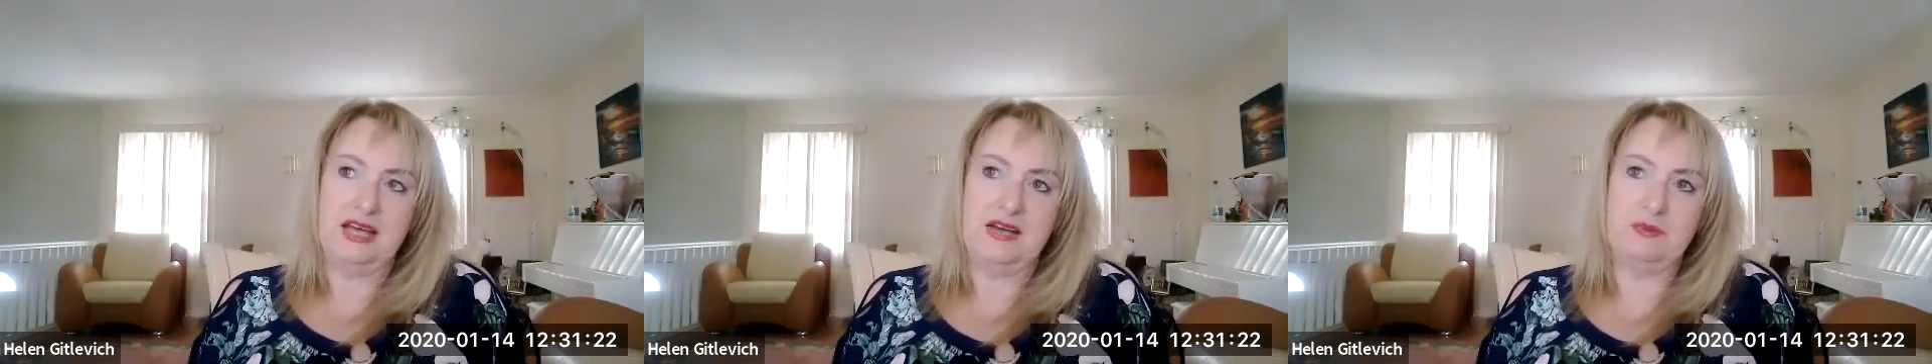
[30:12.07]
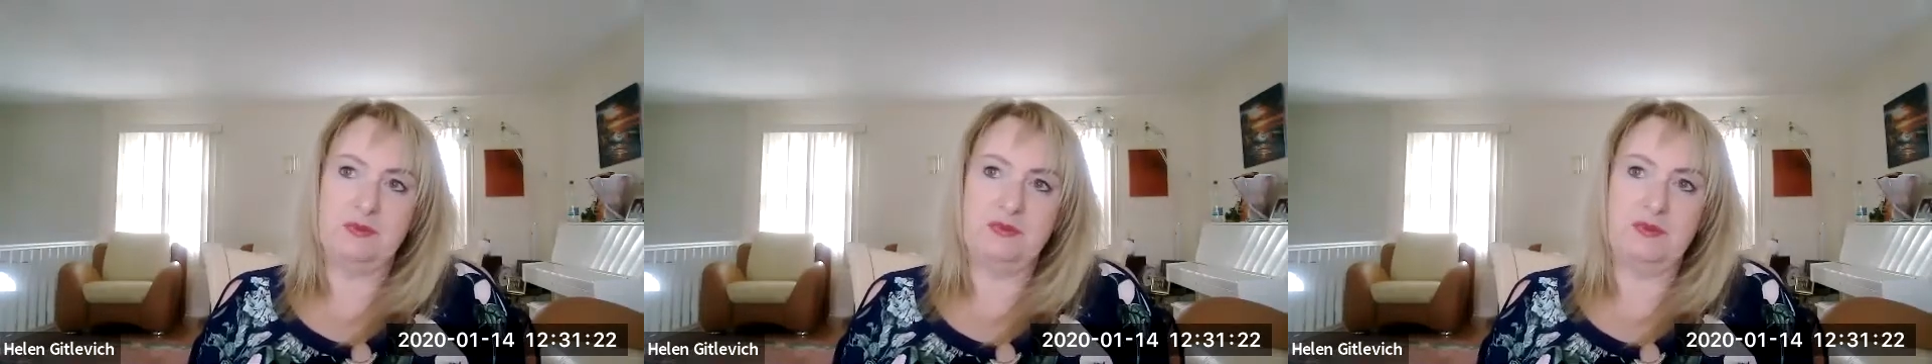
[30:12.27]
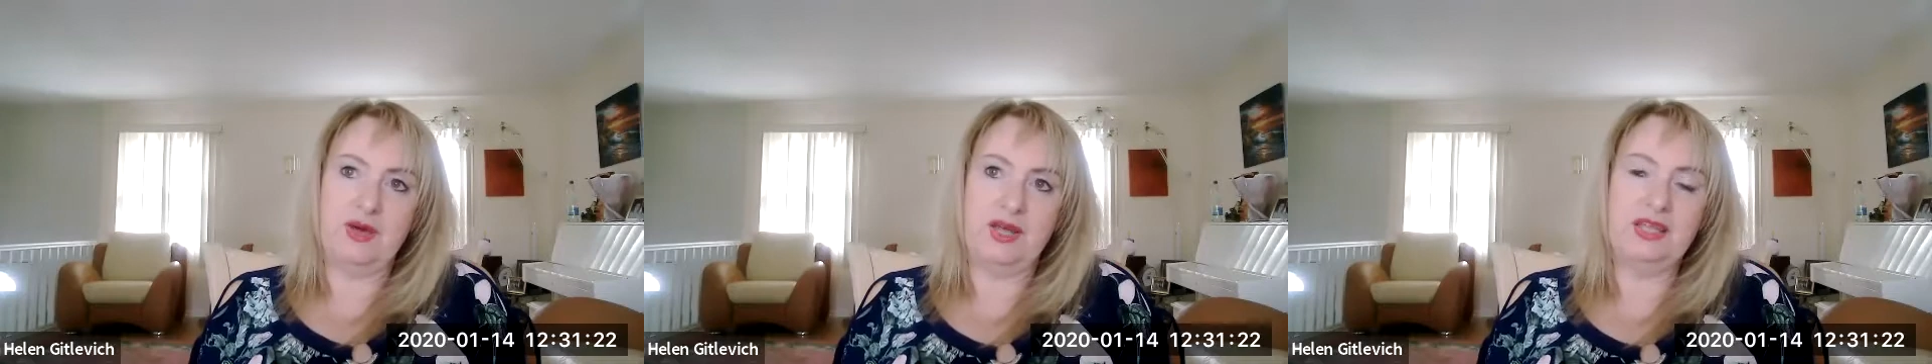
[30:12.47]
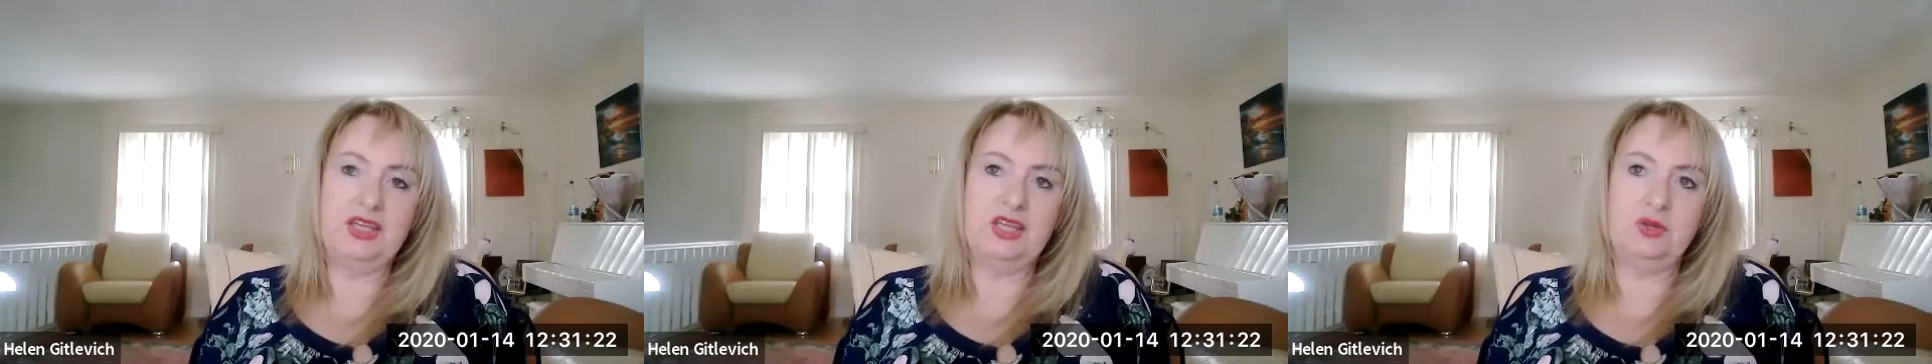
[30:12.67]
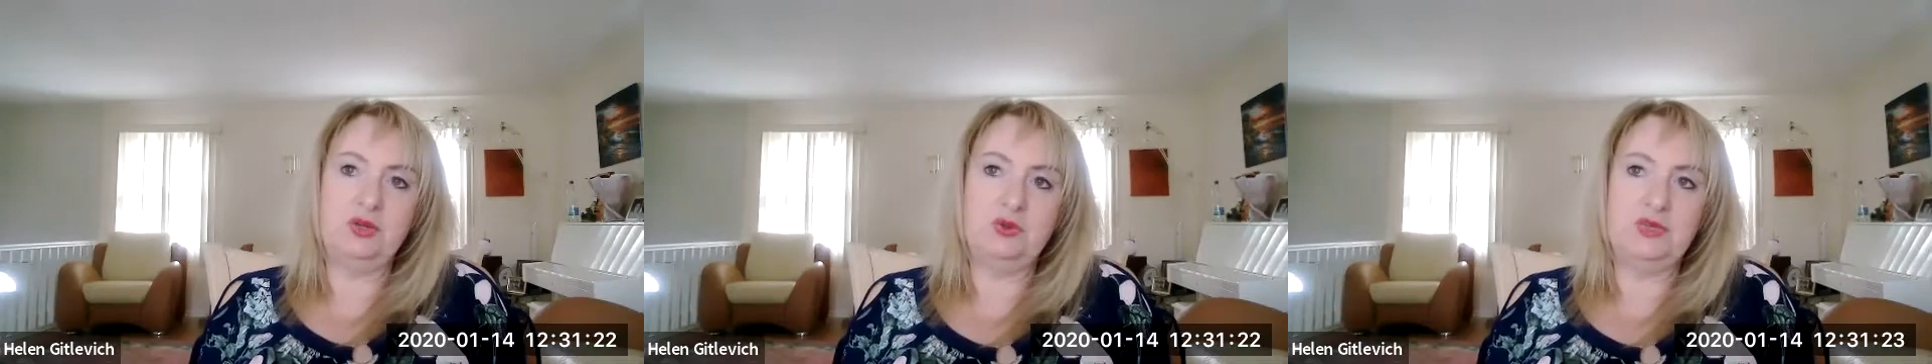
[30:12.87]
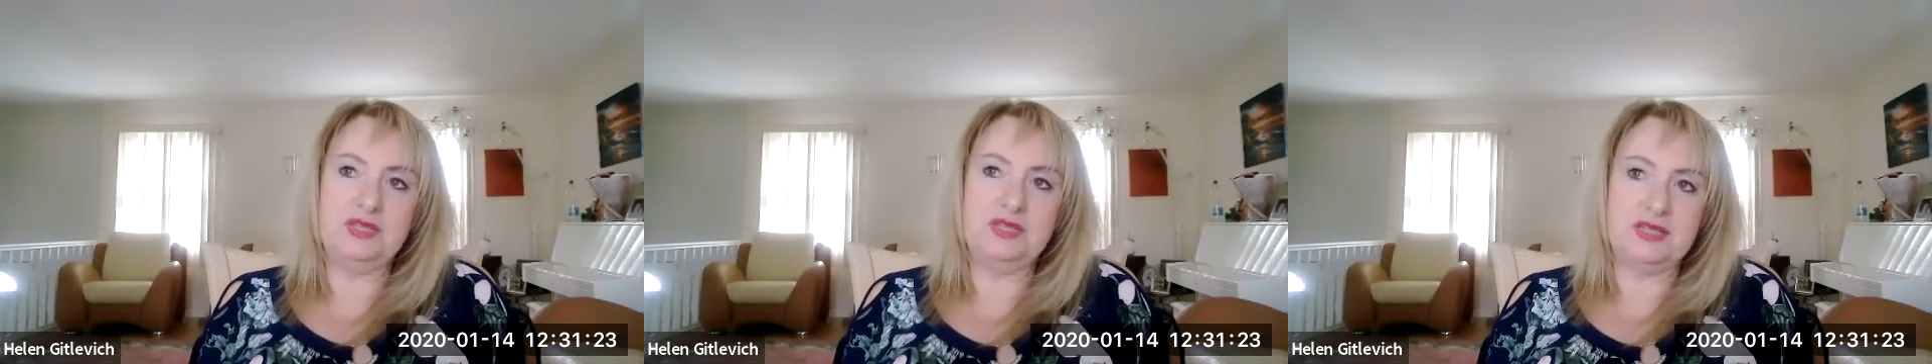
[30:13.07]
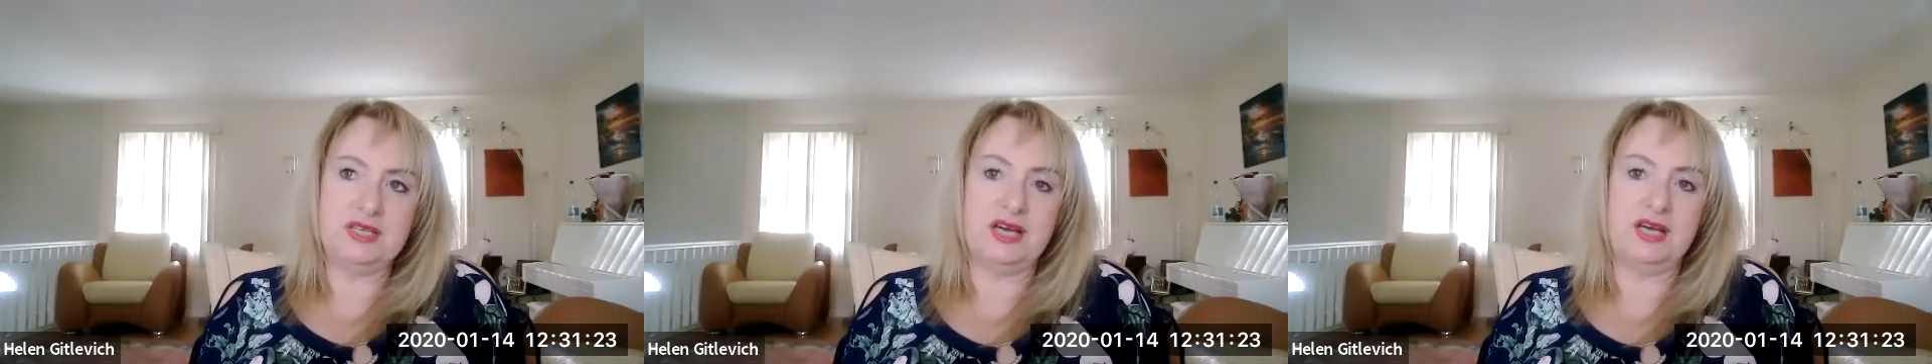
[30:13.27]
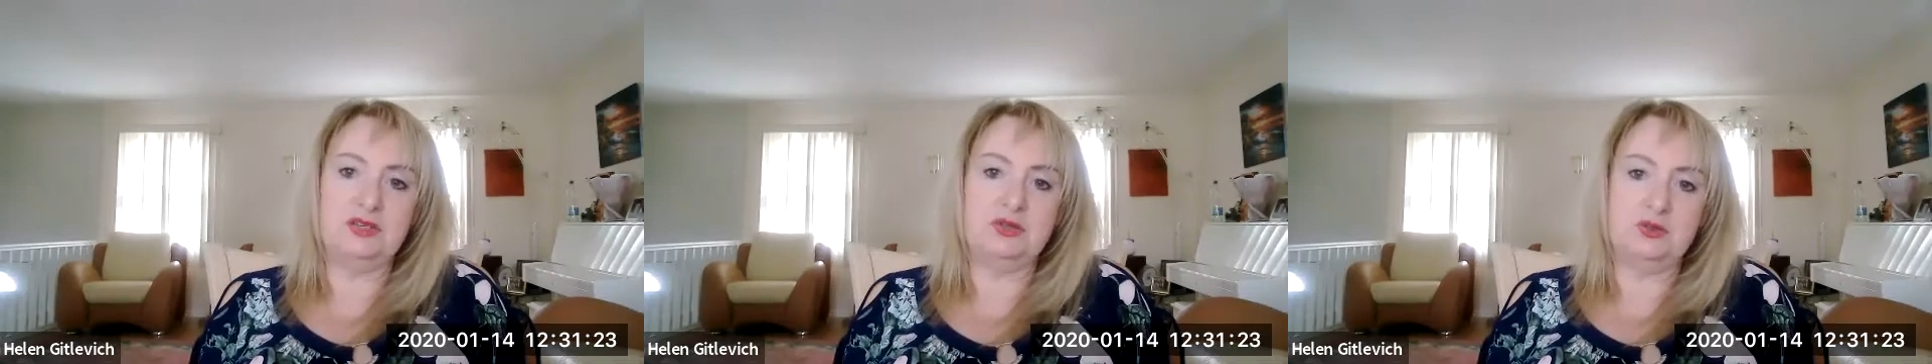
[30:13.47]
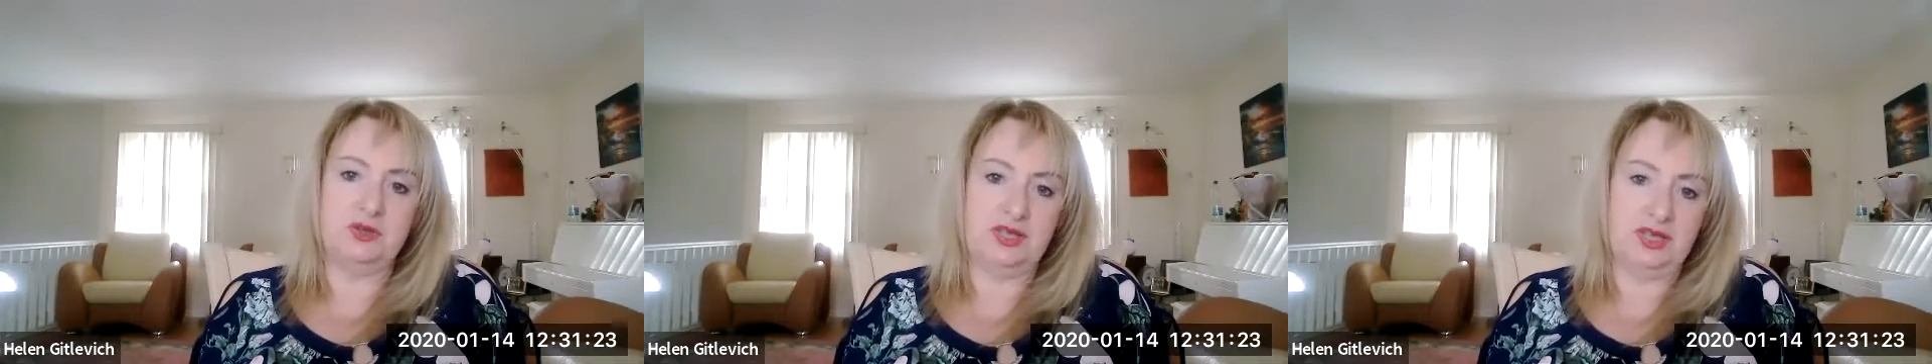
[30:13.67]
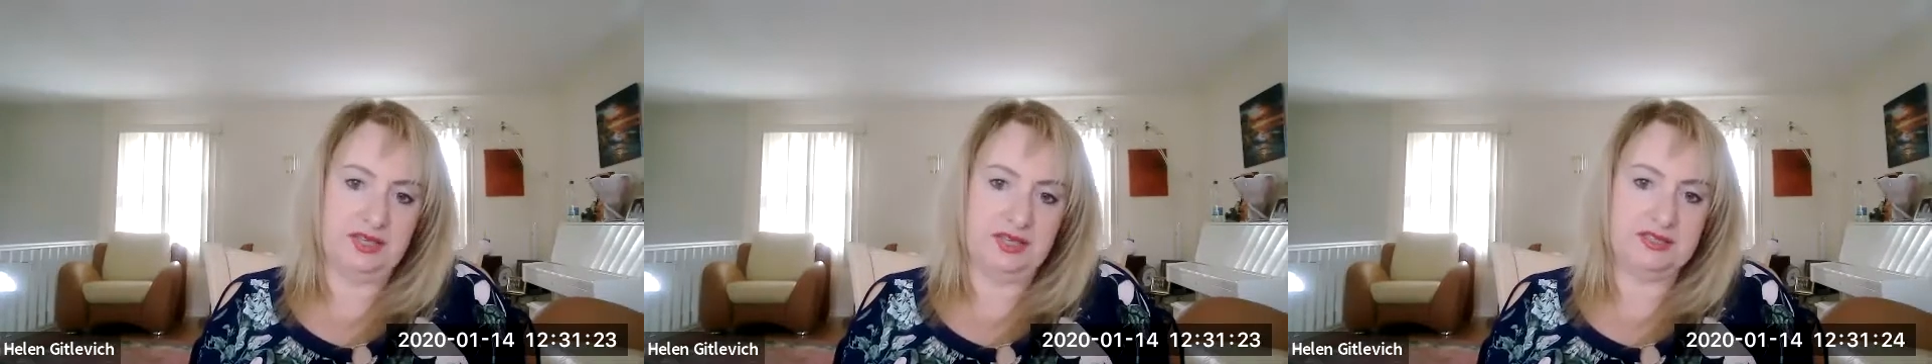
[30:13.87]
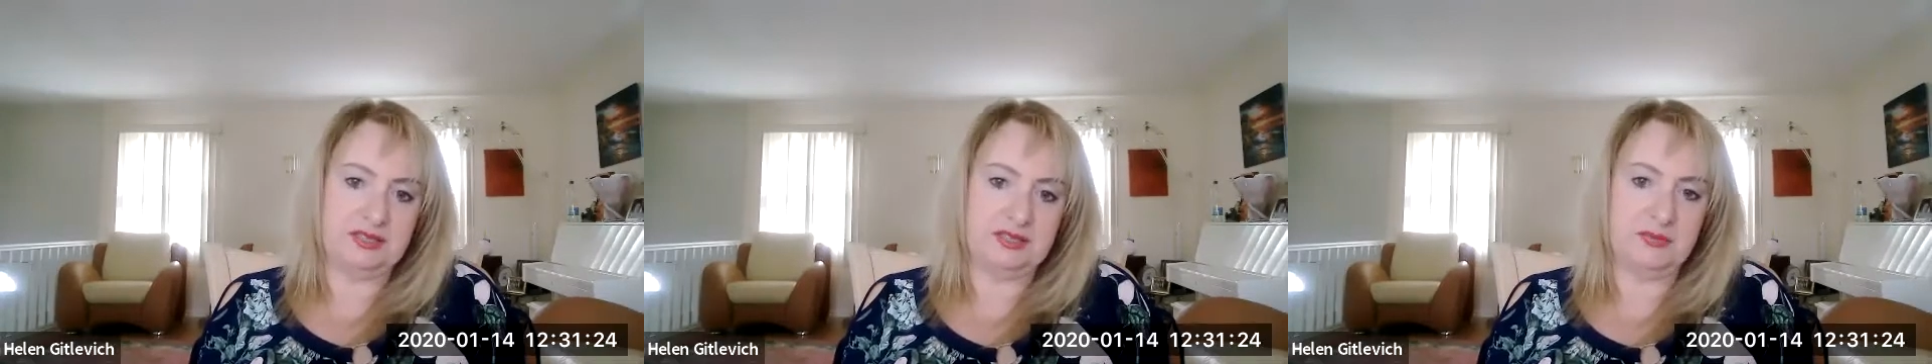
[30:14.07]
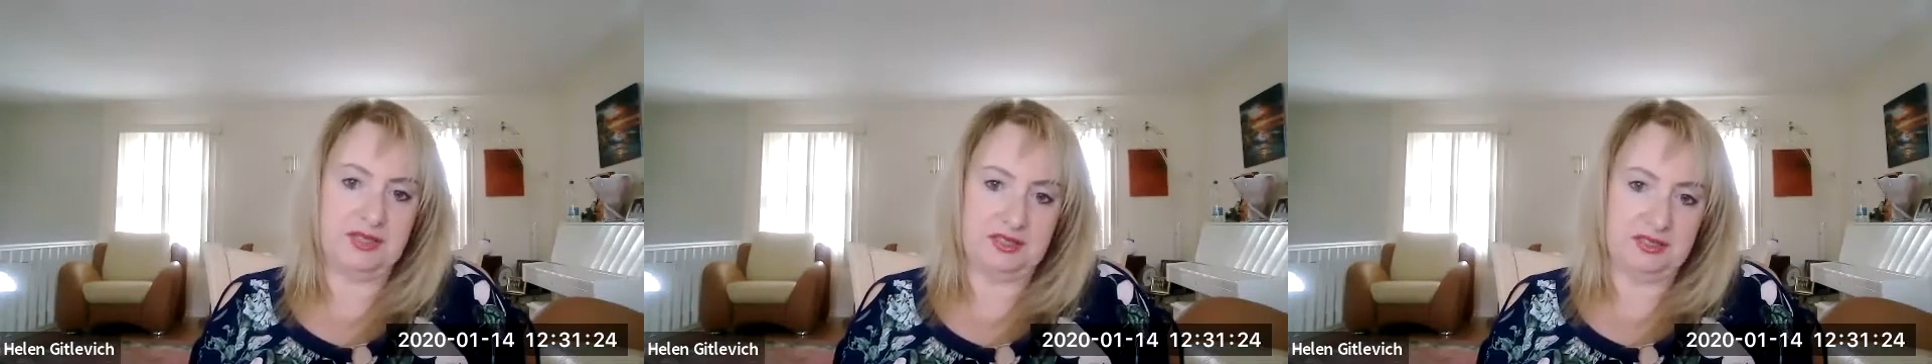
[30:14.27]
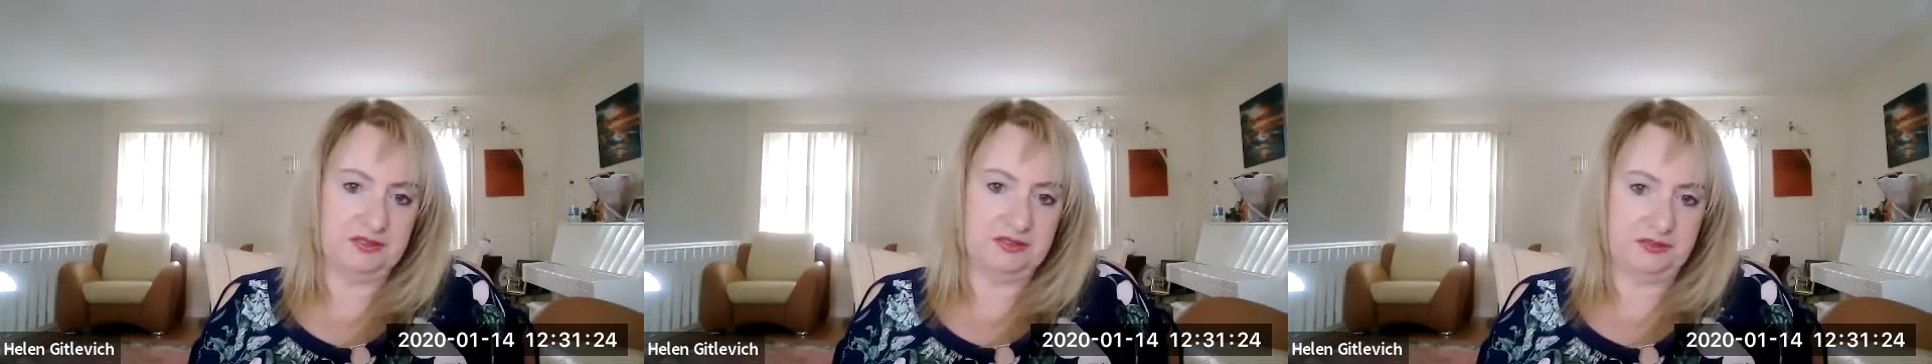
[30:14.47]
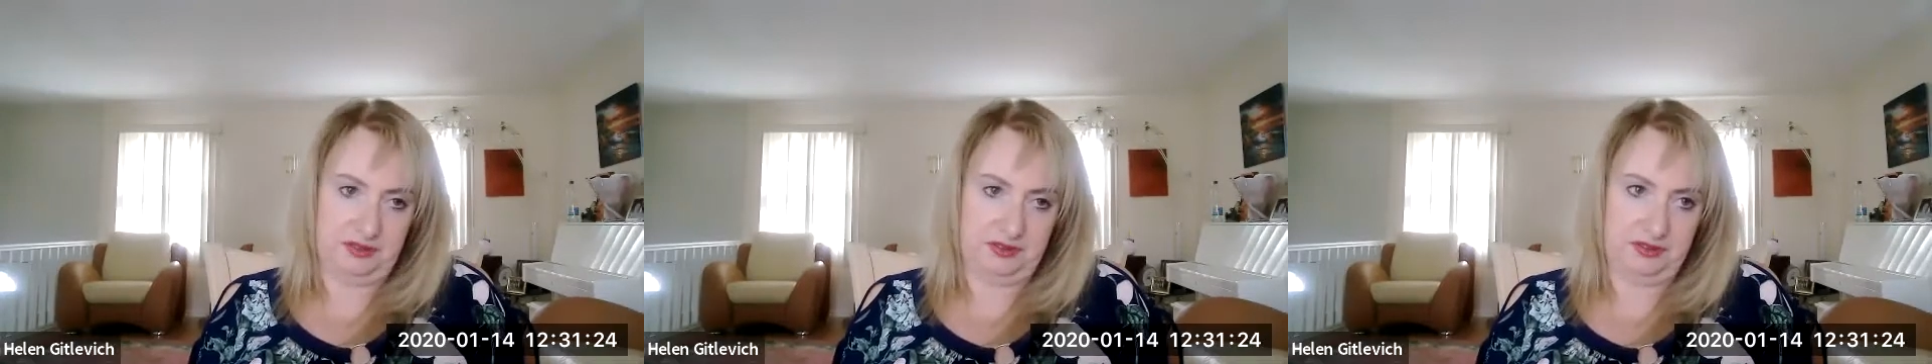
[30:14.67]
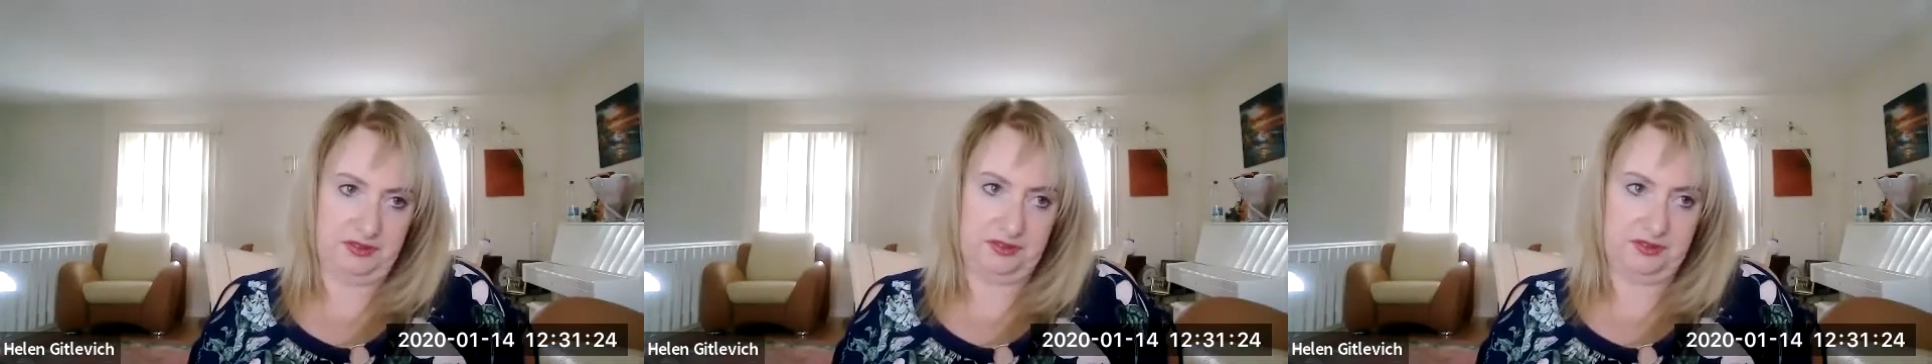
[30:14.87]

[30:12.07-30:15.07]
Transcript: when you desire to create something different.